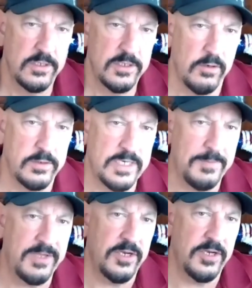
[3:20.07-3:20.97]
Go, give
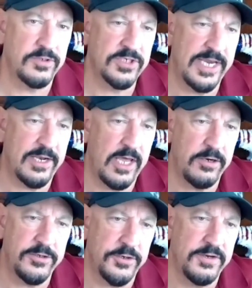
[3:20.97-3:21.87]
me the numbers again.
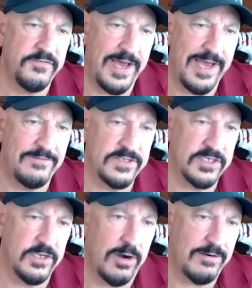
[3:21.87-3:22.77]
one thirty-five is
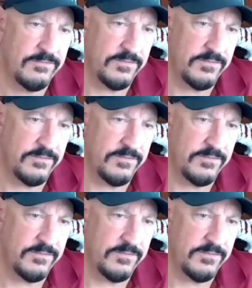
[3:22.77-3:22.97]
A R V.